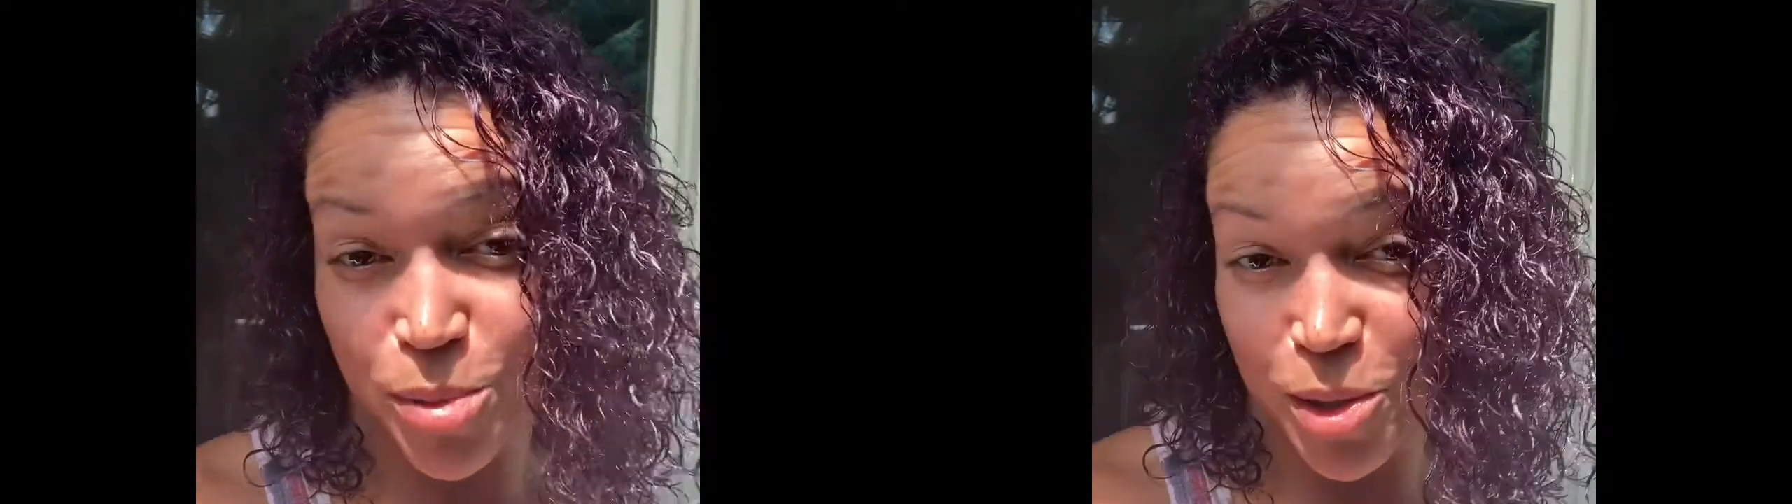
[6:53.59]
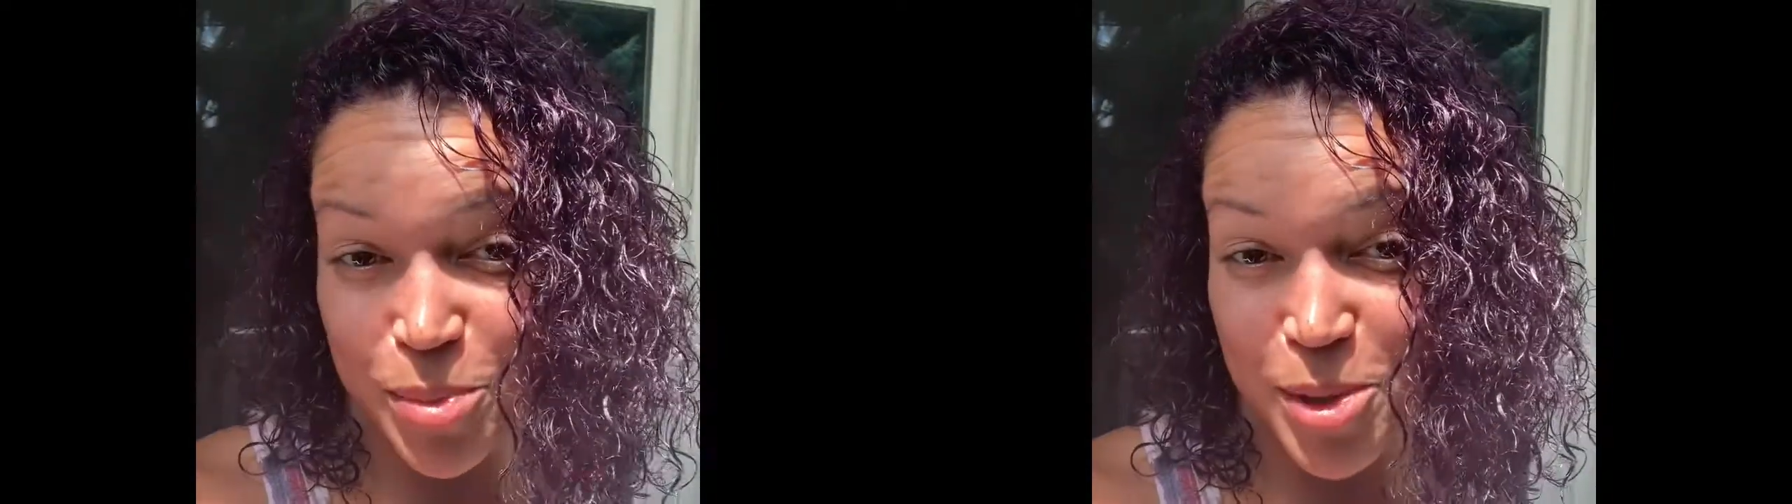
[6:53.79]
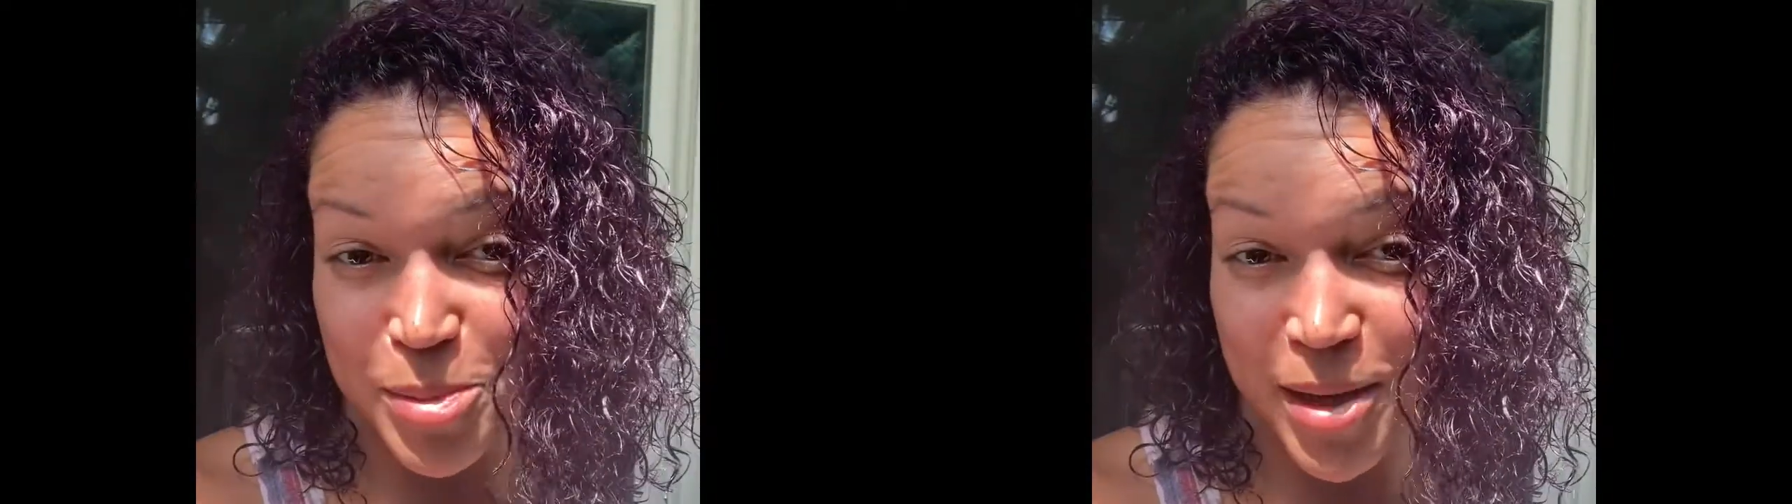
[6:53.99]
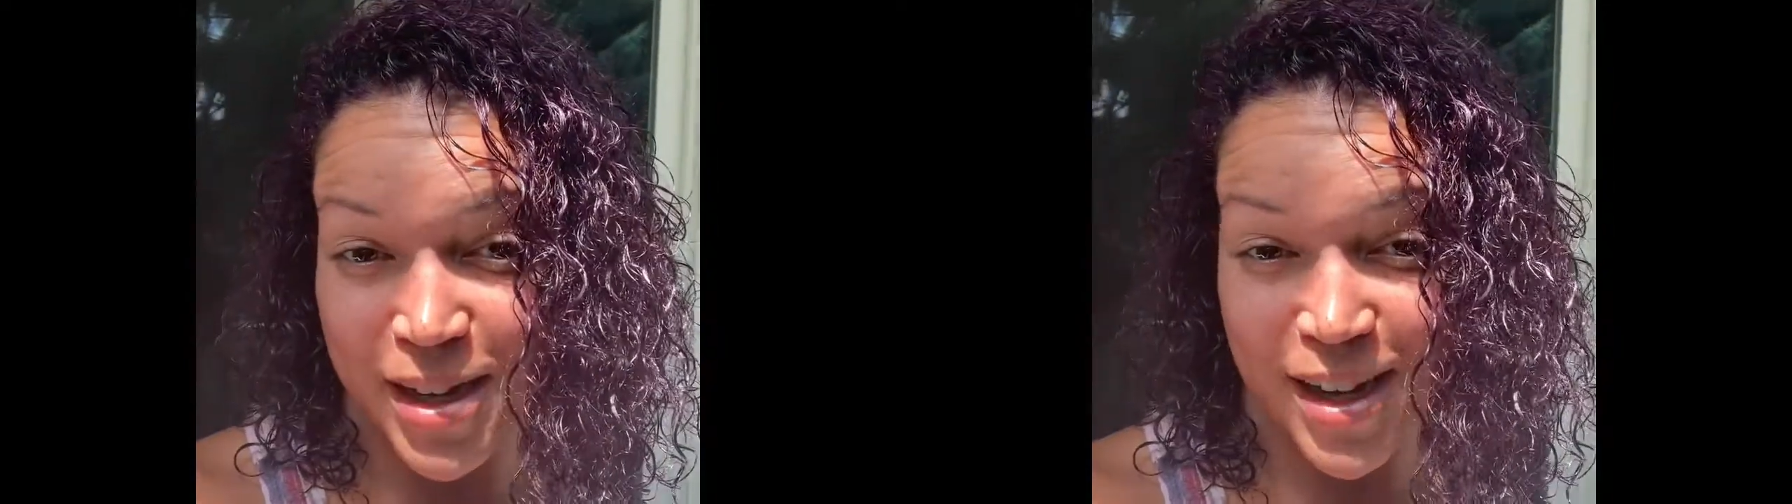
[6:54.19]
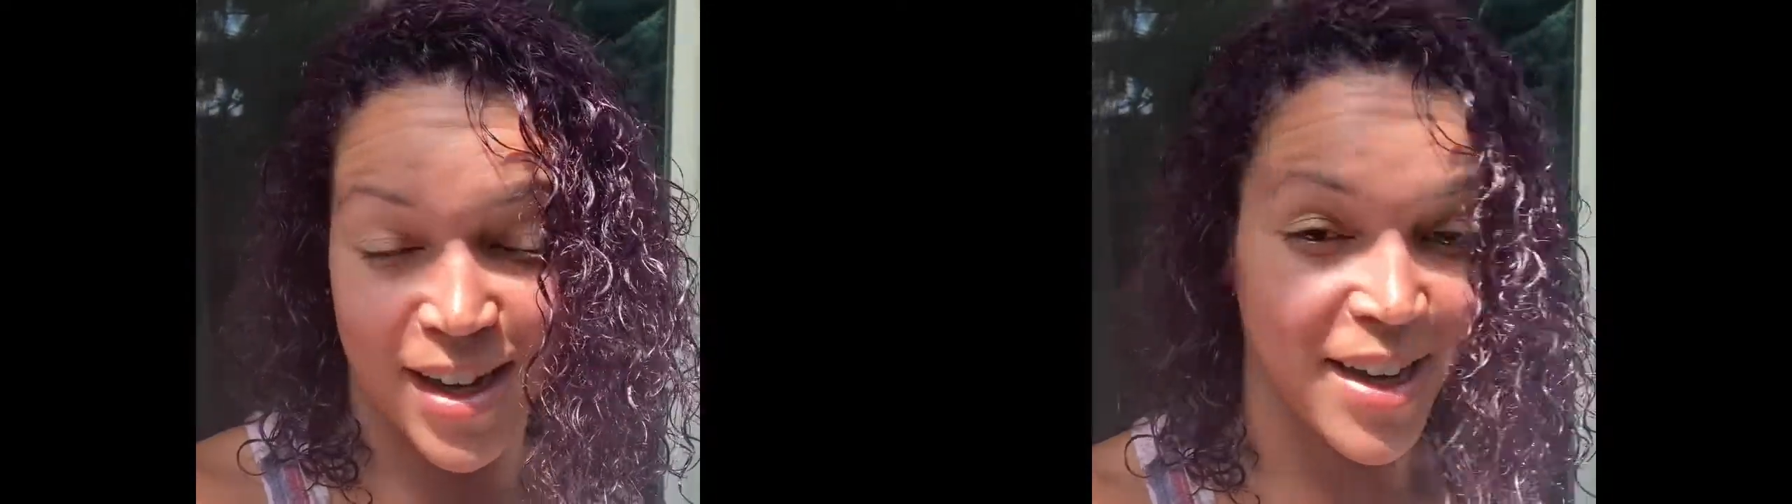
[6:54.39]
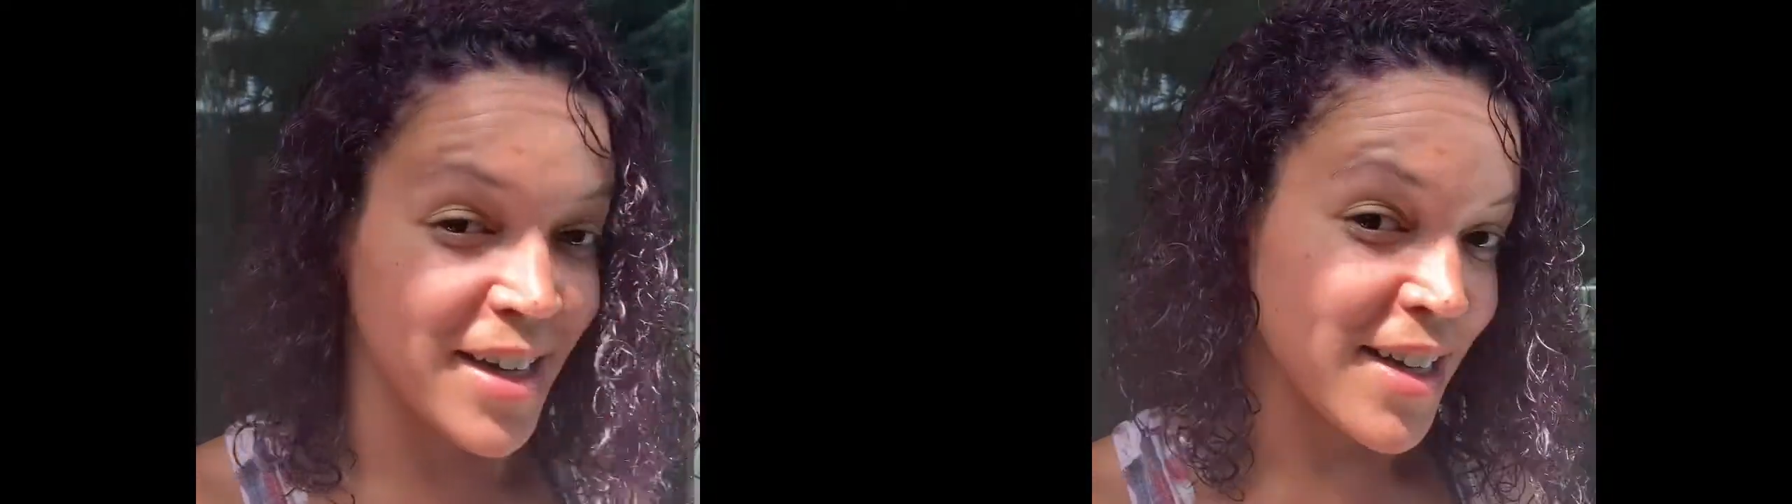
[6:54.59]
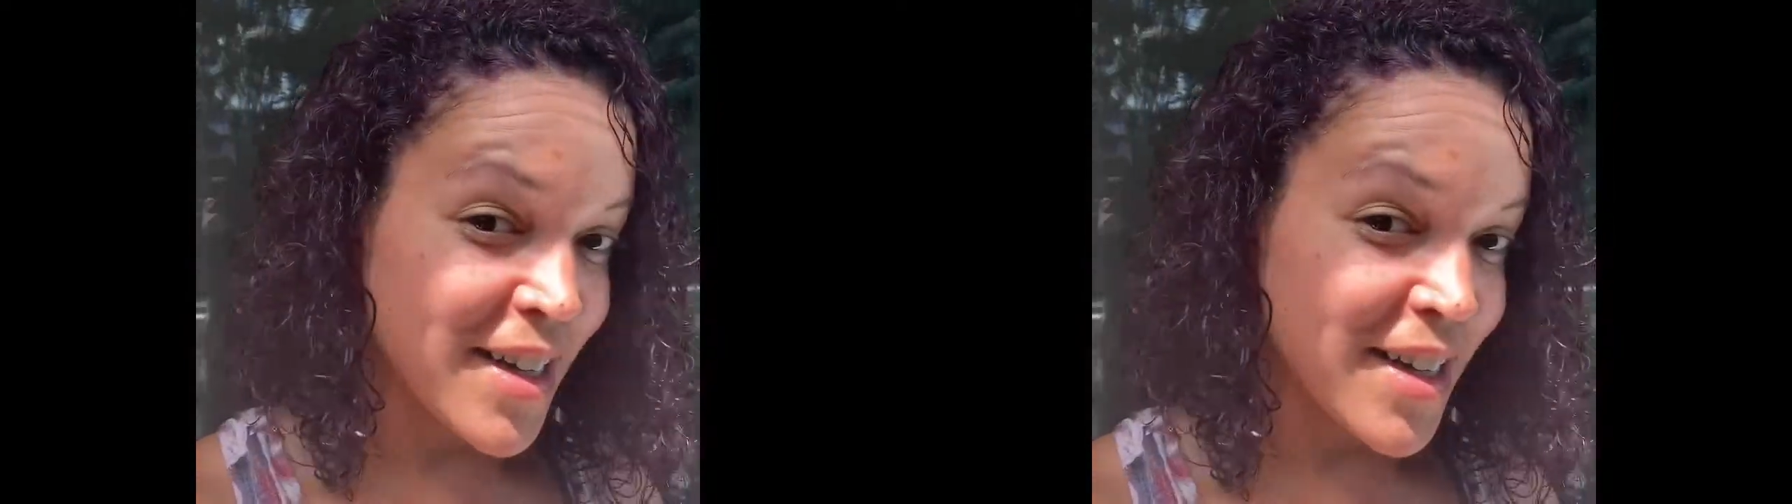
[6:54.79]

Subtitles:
purple, but I